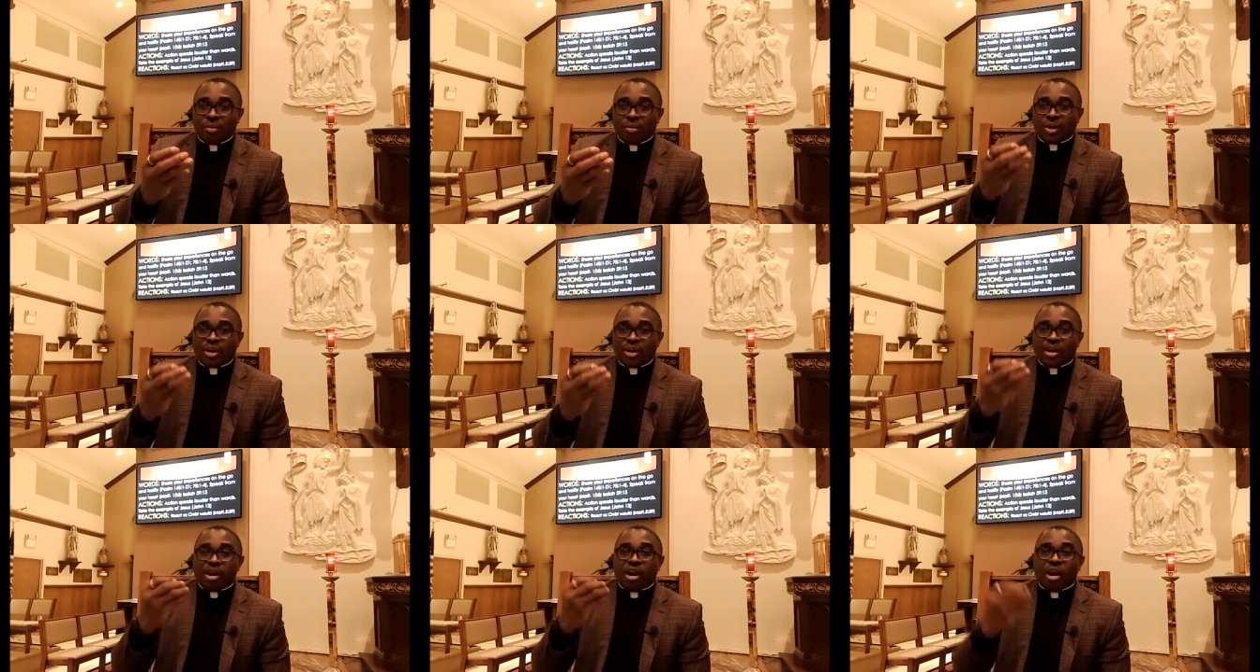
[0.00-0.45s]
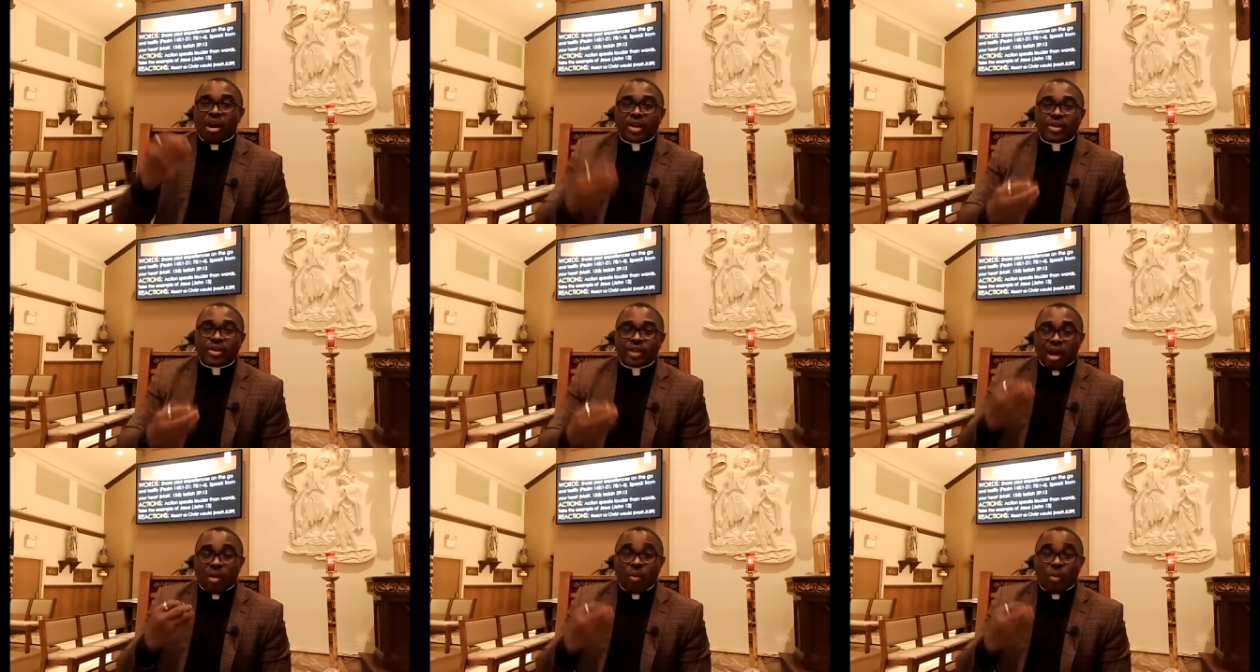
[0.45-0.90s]
but their hearts
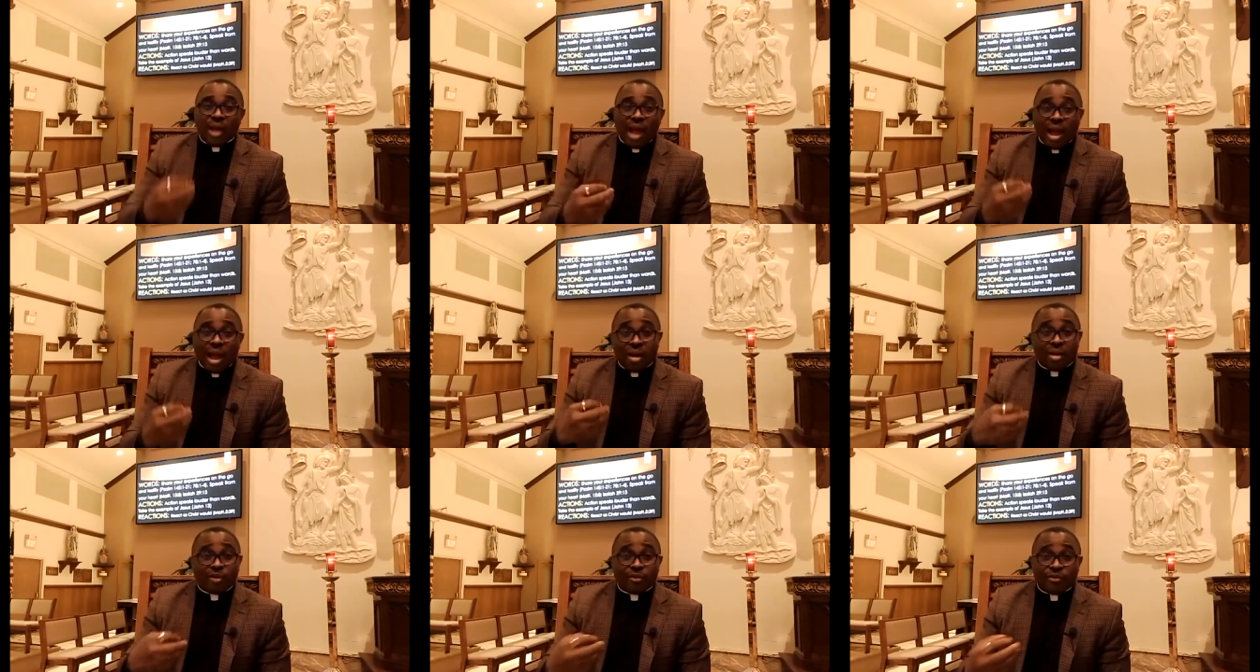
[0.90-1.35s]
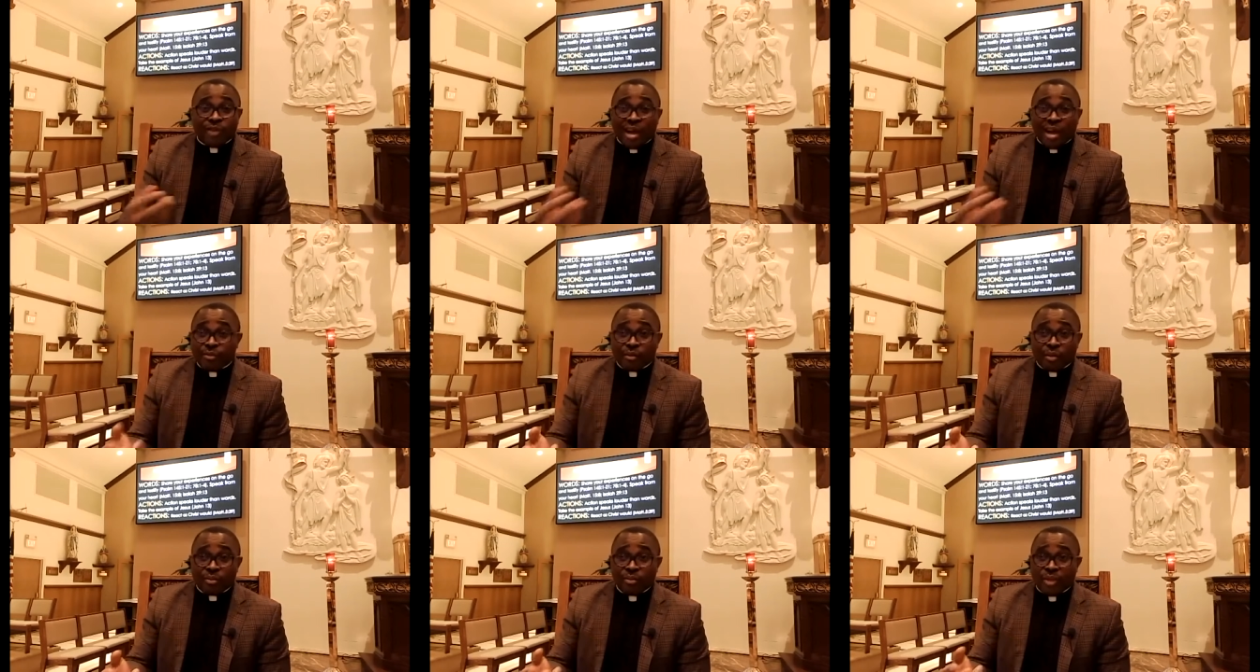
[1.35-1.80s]
are, are far
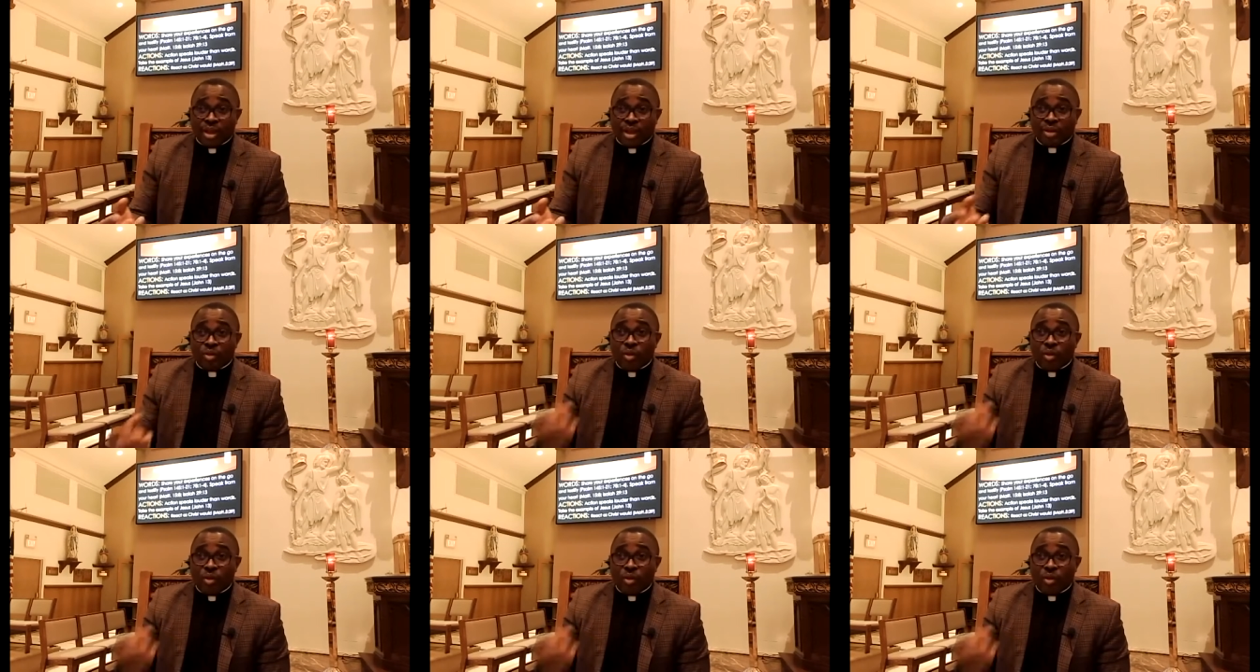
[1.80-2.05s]
from me.